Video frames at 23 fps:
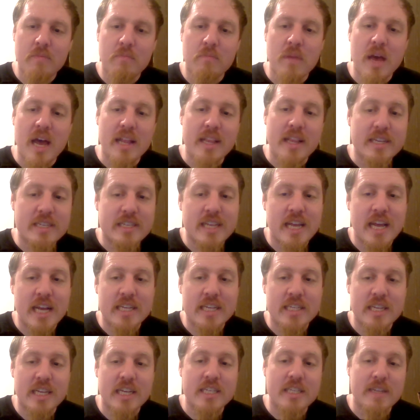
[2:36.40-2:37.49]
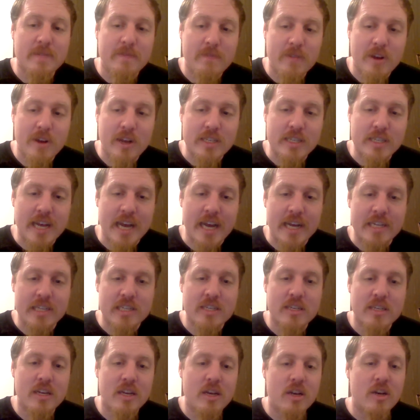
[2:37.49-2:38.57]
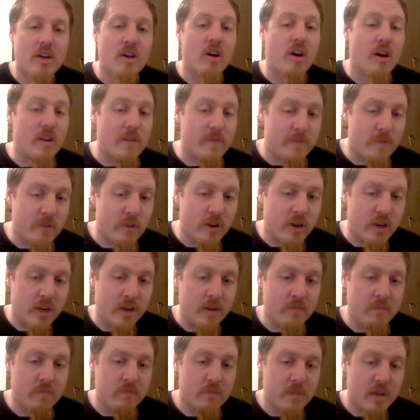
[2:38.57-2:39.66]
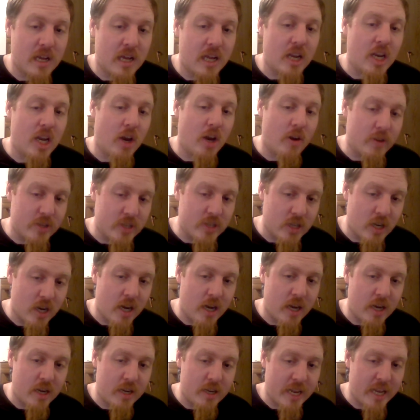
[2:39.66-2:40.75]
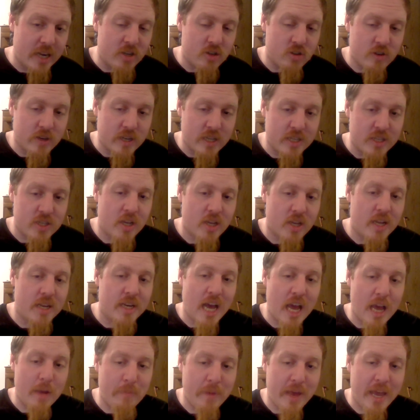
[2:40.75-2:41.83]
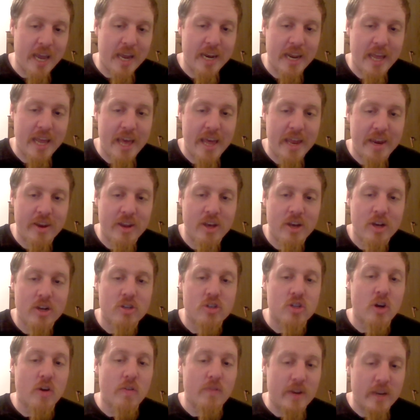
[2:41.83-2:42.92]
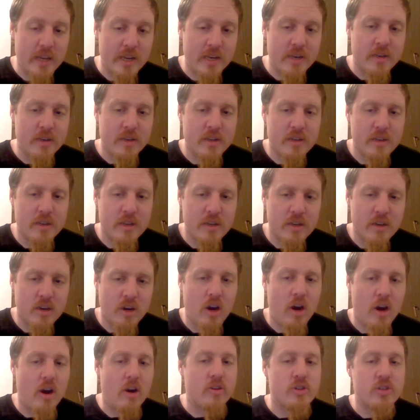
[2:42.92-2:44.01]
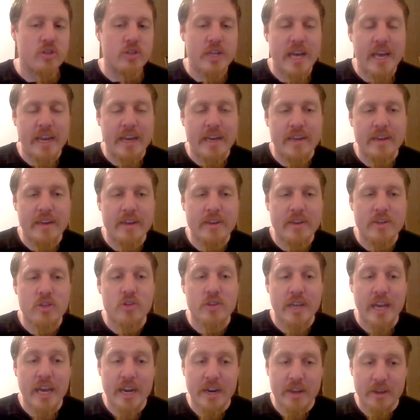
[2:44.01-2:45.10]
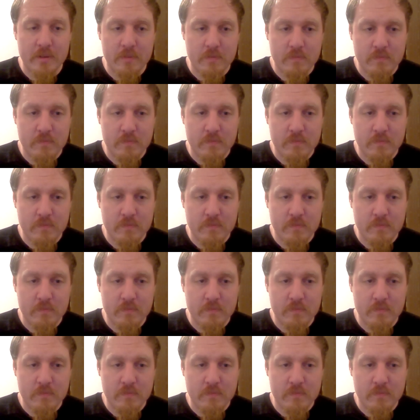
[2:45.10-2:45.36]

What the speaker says: And this test is the first that all 4, Larazod, Dentris, Tybane, and Jovalid, are to take together.